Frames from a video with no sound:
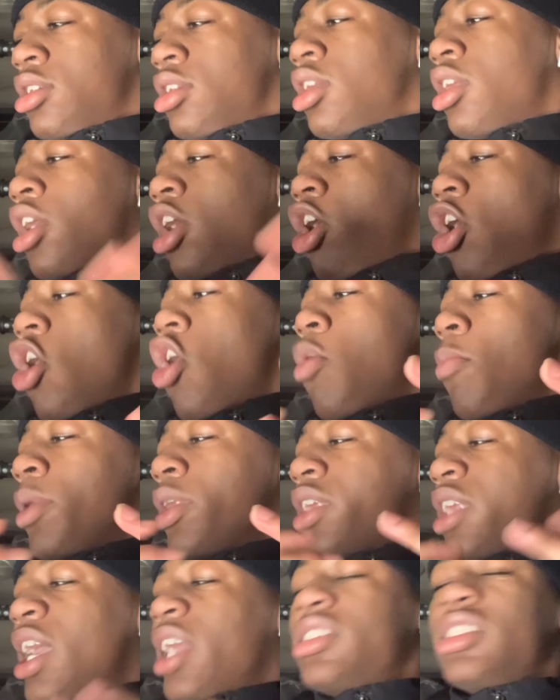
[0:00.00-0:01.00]
Home and
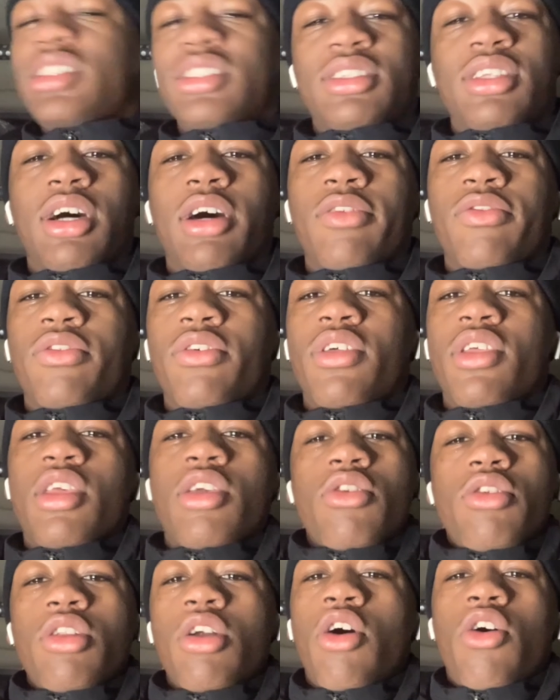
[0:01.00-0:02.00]
kitchen stuff, you
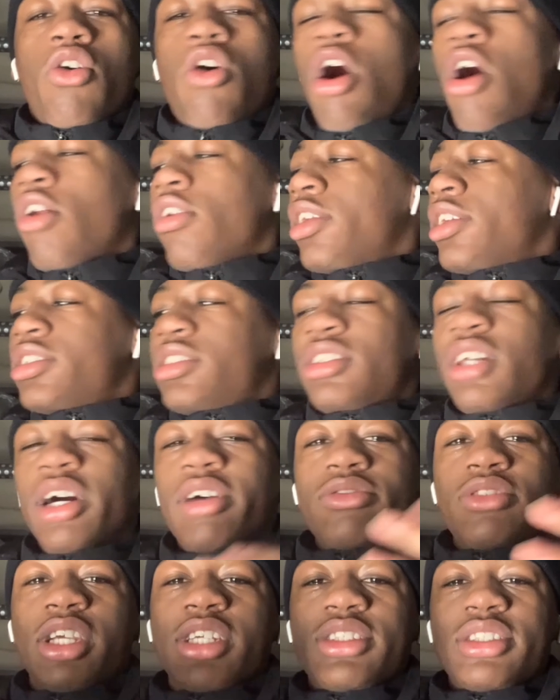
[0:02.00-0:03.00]
know, all this stuff
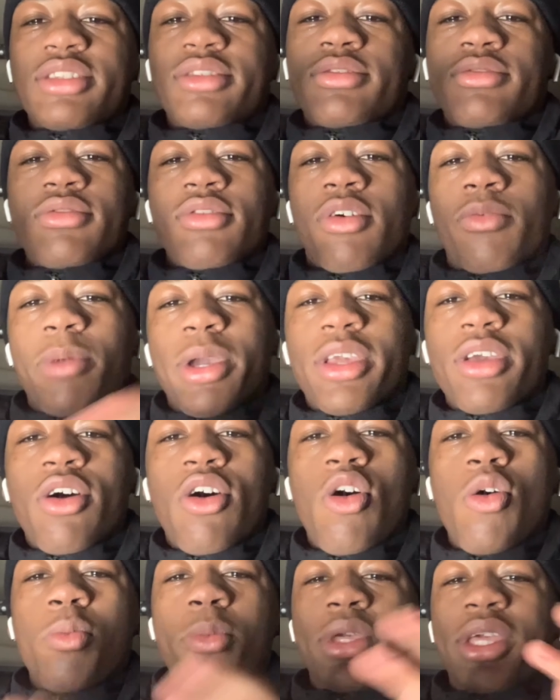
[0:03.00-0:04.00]
just to, you know, make your home
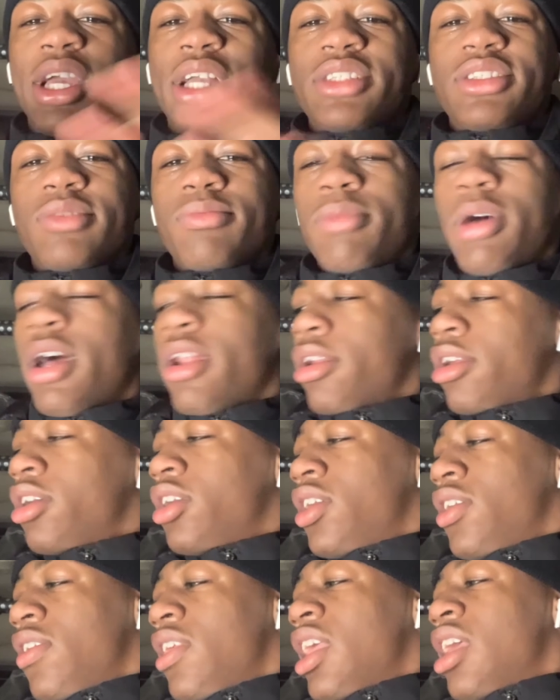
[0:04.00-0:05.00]
and kitchen better.
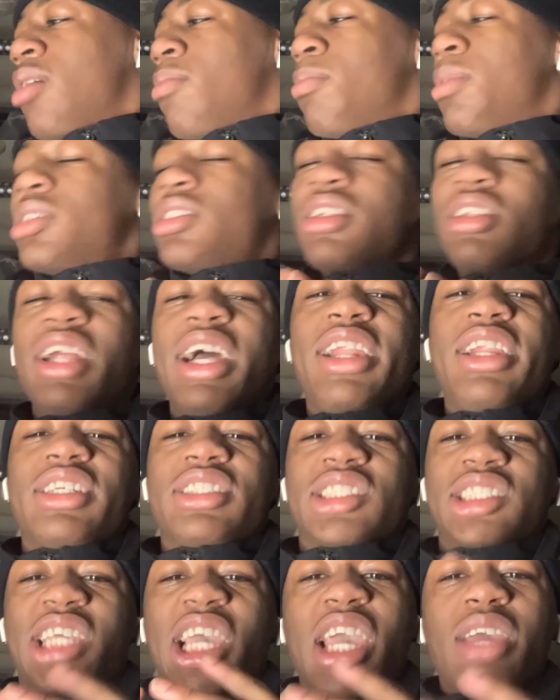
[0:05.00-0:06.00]
Miscellaneous,
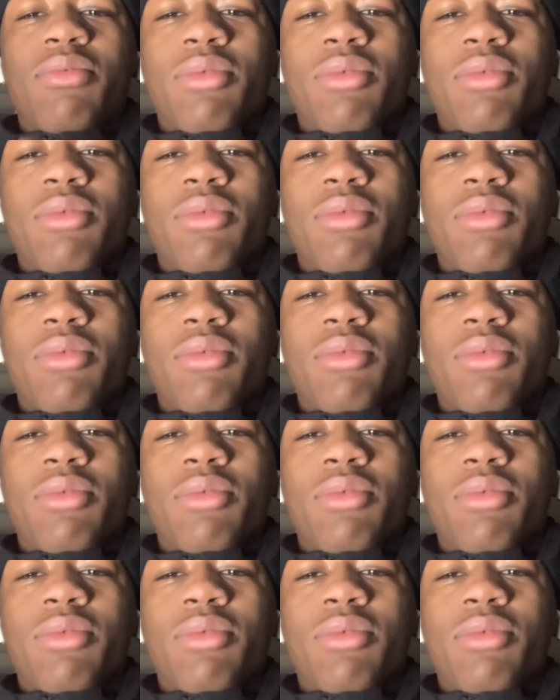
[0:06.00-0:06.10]
gaming